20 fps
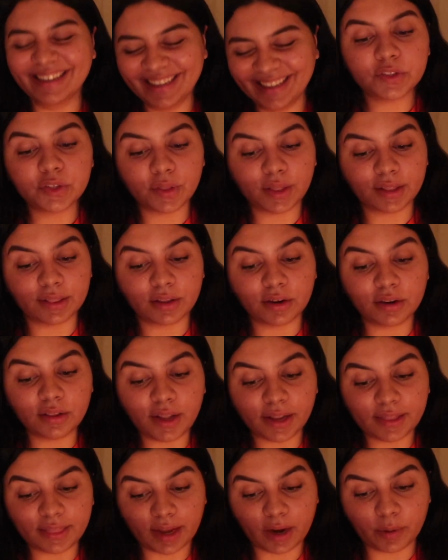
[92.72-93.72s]
So that little
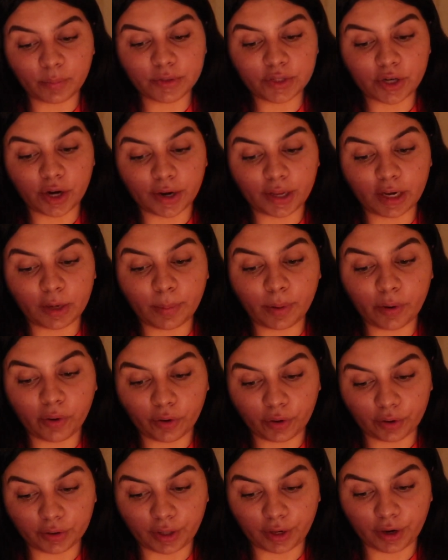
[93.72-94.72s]
light that I was talking about
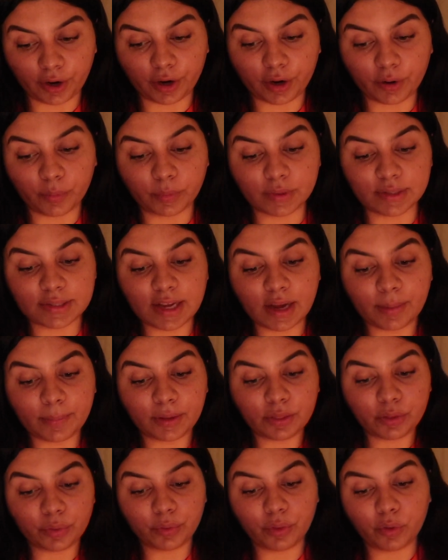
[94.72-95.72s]
earlier was
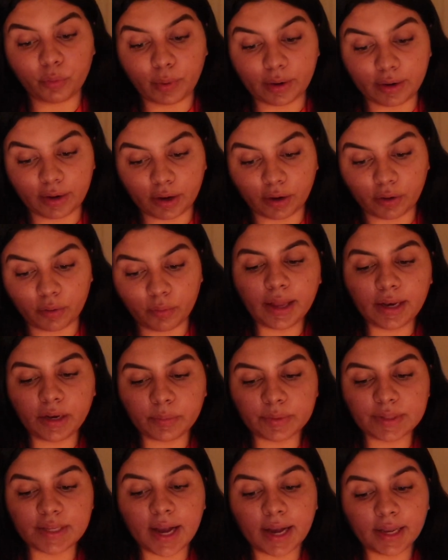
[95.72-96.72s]
coming through the window and
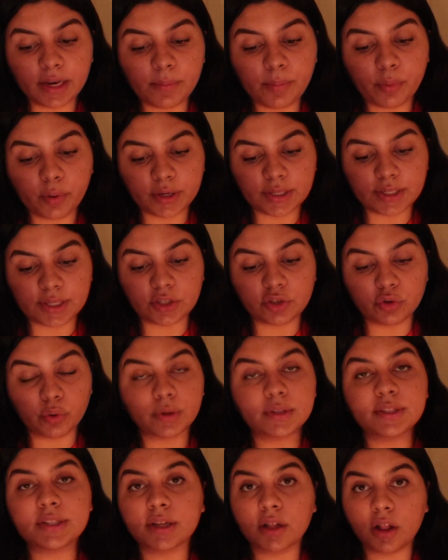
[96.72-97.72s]
it was kinda pointing
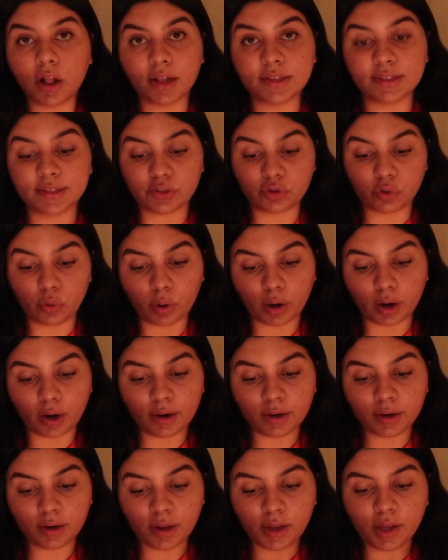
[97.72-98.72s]
towards the closet door.